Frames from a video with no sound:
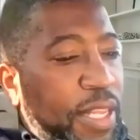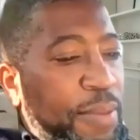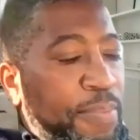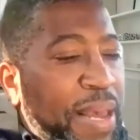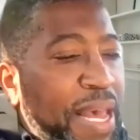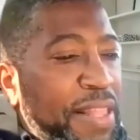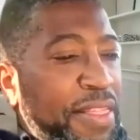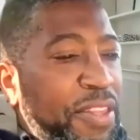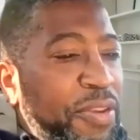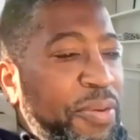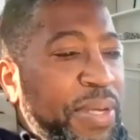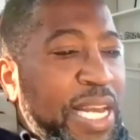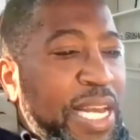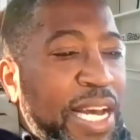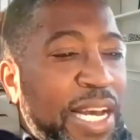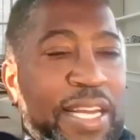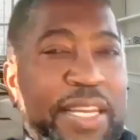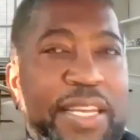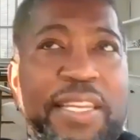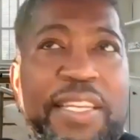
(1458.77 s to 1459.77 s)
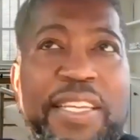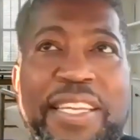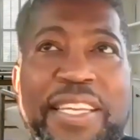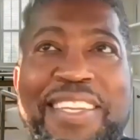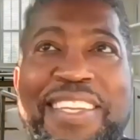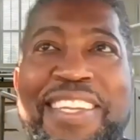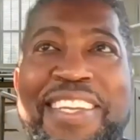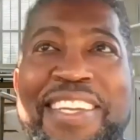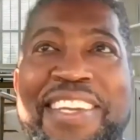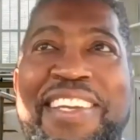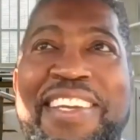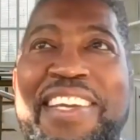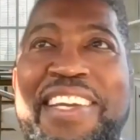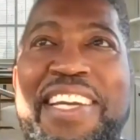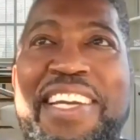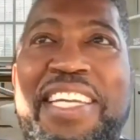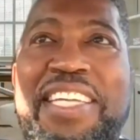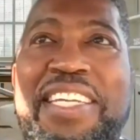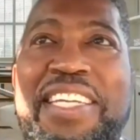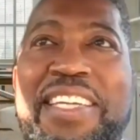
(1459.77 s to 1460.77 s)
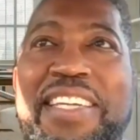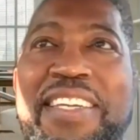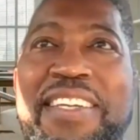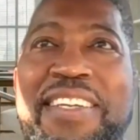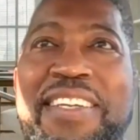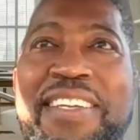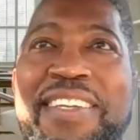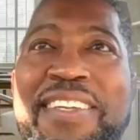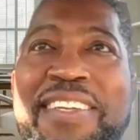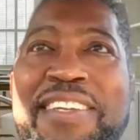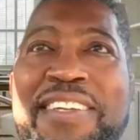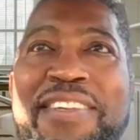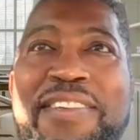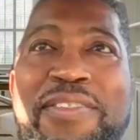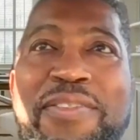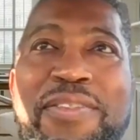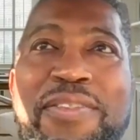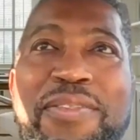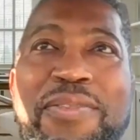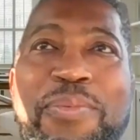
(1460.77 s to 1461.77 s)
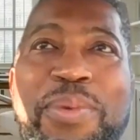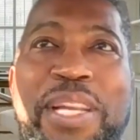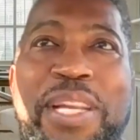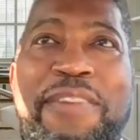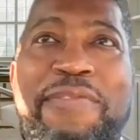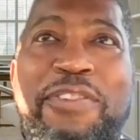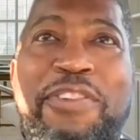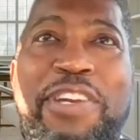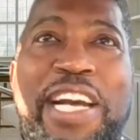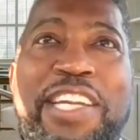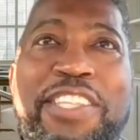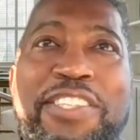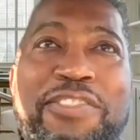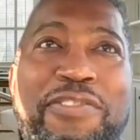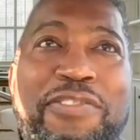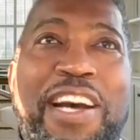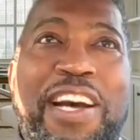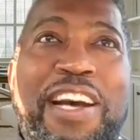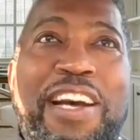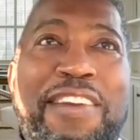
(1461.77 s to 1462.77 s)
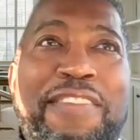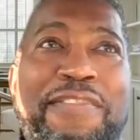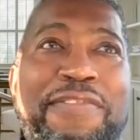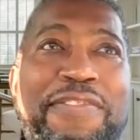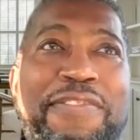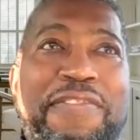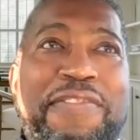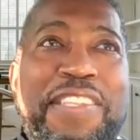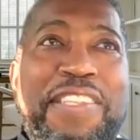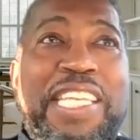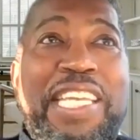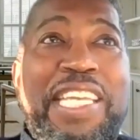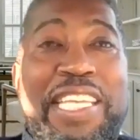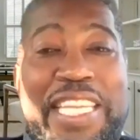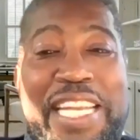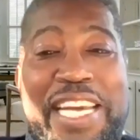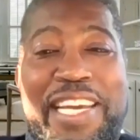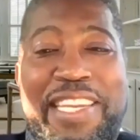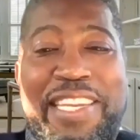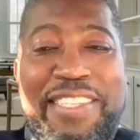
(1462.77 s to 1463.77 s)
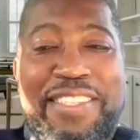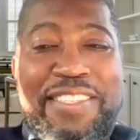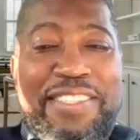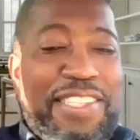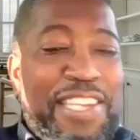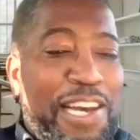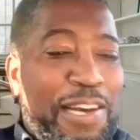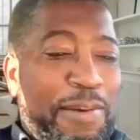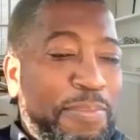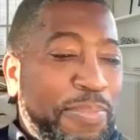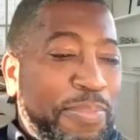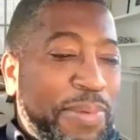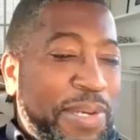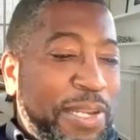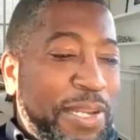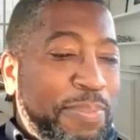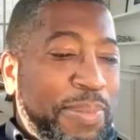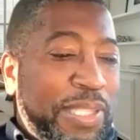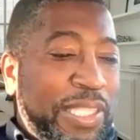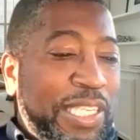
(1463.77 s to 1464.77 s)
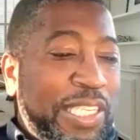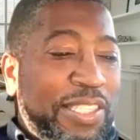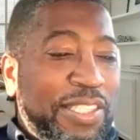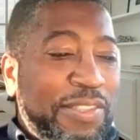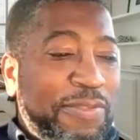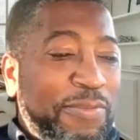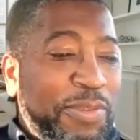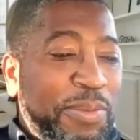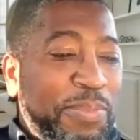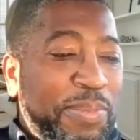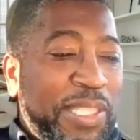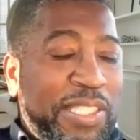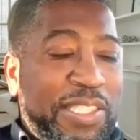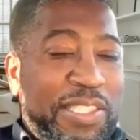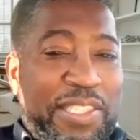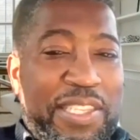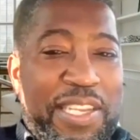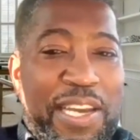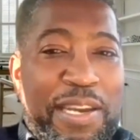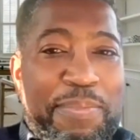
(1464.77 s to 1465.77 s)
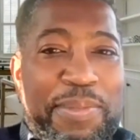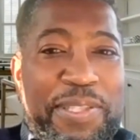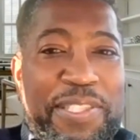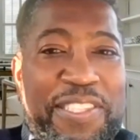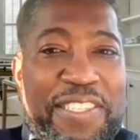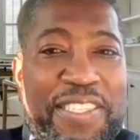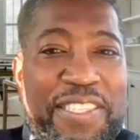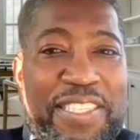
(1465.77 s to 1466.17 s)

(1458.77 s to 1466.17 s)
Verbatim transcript: Matthew and I, uh, whenever I drive, he and I get stopped by police, and we've been stopped